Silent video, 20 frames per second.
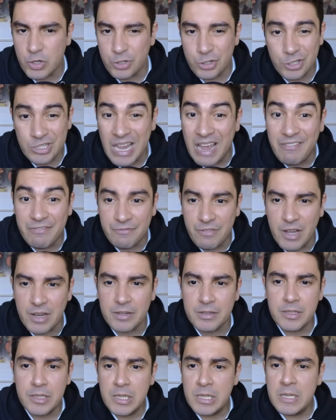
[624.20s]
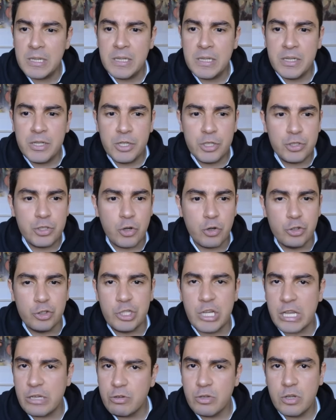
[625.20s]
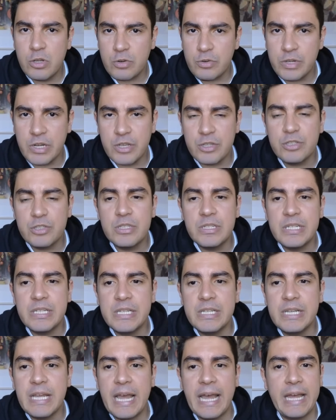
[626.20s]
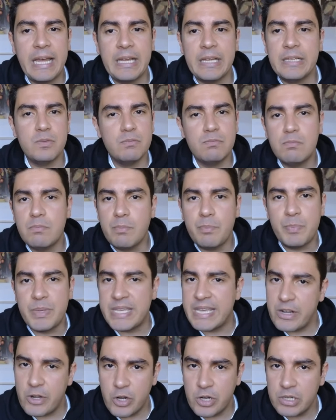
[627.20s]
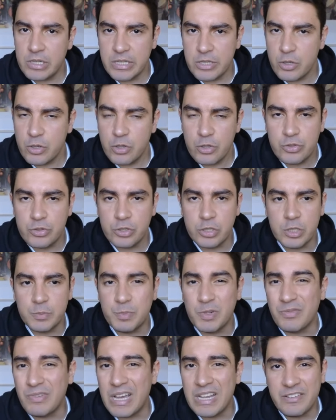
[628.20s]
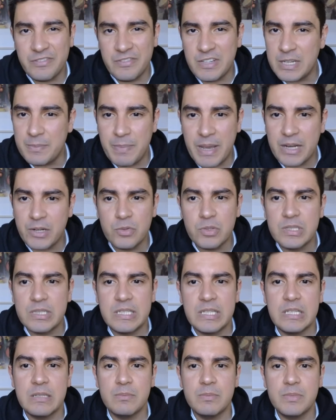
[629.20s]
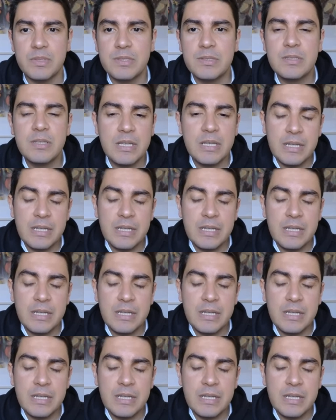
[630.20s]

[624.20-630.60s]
just have fun. Show genuine curiosity and be an early user, provide feedback to the teams.